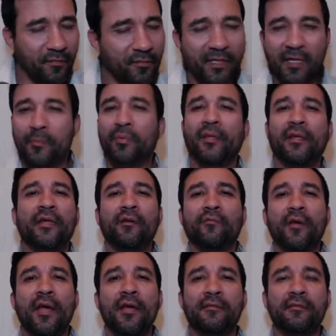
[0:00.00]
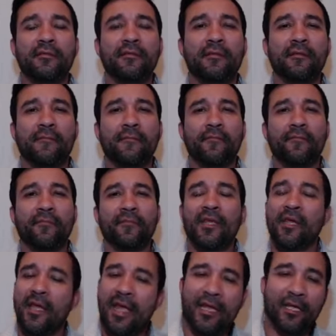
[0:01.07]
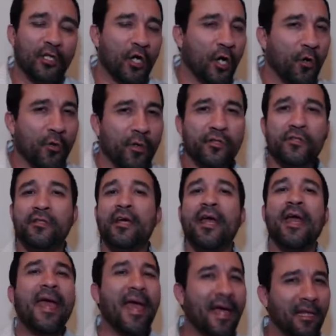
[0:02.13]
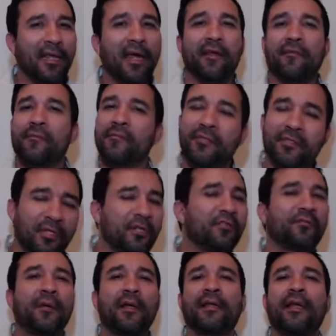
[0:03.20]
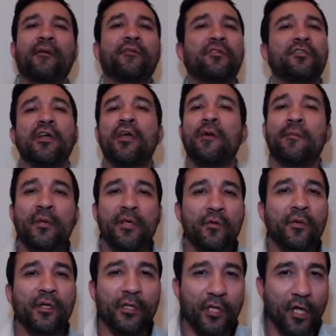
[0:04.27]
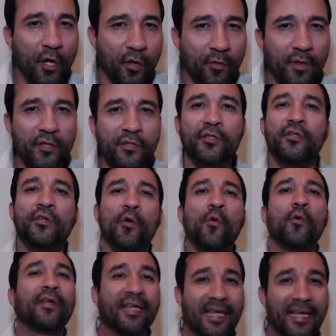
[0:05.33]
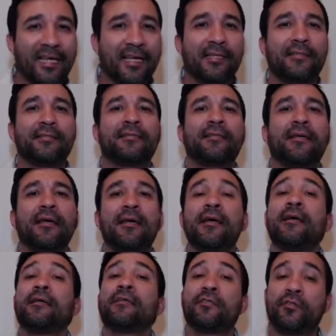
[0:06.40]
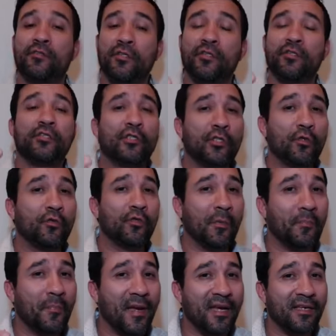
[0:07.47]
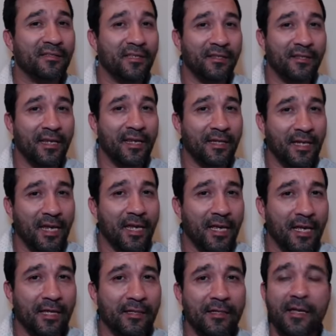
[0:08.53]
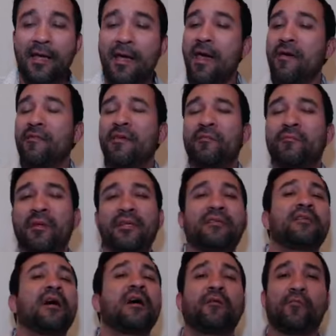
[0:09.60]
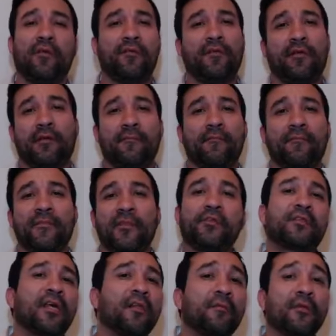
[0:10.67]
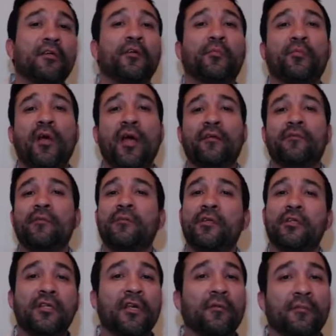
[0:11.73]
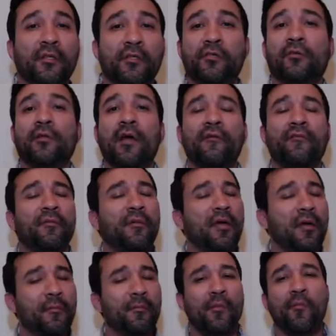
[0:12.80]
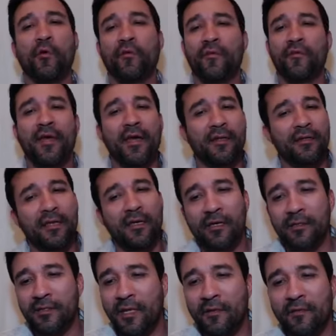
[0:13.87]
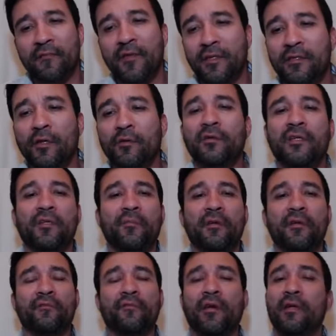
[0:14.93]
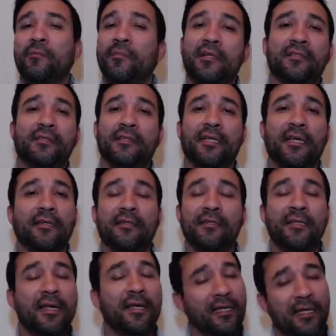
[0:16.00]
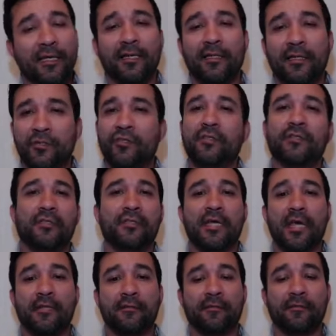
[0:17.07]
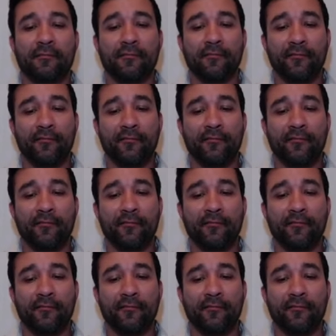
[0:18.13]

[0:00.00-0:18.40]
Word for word: get plenty of rest. Encourage the hell out of them. Excuse my language, but you encourage your kids to just do the best that they can and then be done with it. You tell them that you're proud of them, you tell them that you love them, but more than that, tell them they don't need to be afraid because at the end of the day, again, it's just a test.